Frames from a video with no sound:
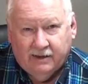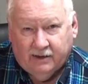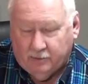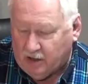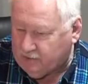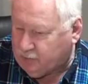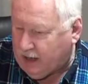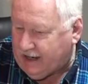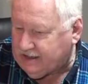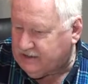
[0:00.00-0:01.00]
the
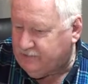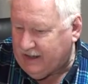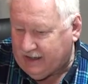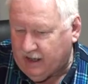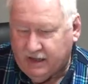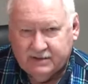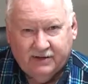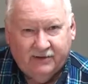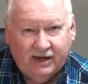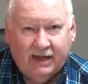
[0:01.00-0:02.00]
monoprice, because
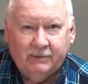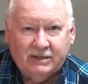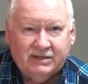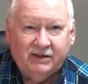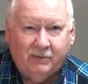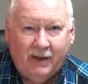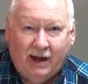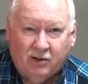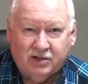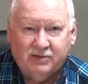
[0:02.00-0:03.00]
of the limits of the
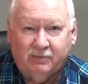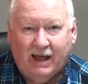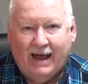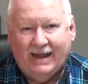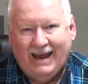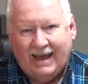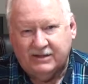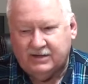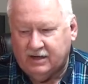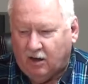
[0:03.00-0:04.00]
power supply, it
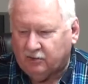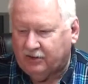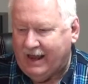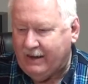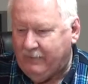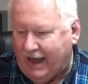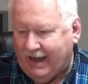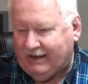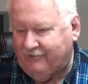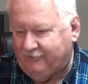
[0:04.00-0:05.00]
has to alternate
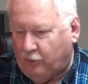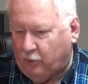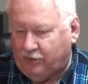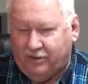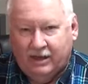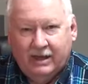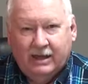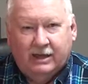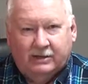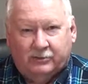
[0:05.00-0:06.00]
back and forth
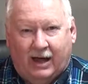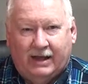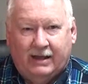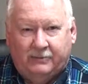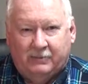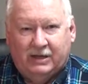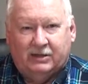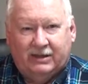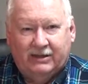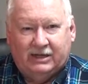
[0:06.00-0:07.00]
try,
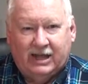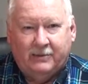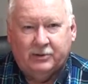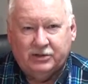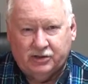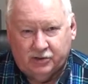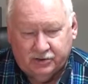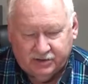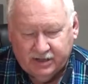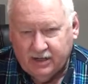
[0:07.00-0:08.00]
building the
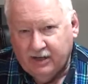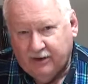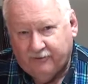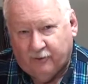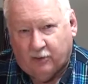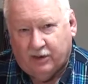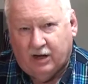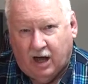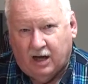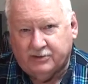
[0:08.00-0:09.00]
temperatures for the
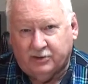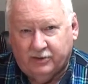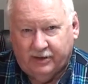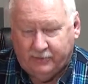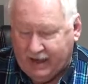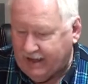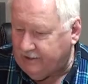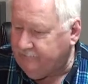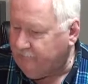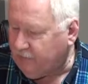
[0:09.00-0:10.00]
nozzle and the
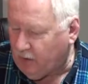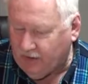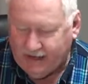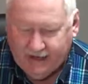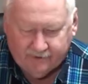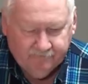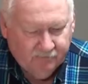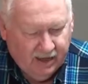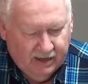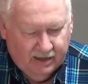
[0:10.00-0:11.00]
bed on it.
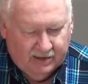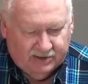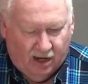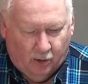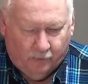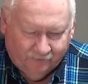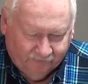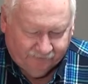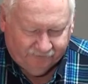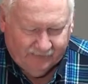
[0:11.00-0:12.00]
So
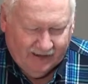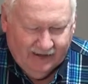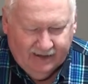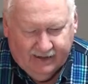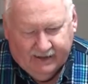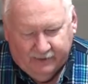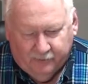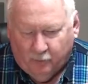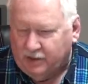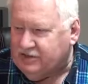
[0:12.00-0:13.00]

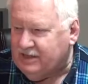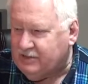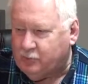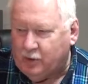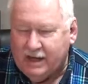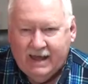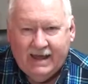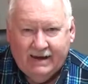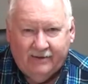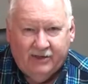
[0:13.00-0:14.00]
once it's
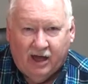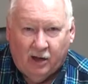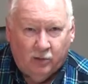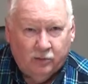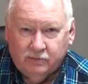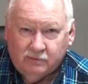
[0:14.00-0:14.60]
preheated though,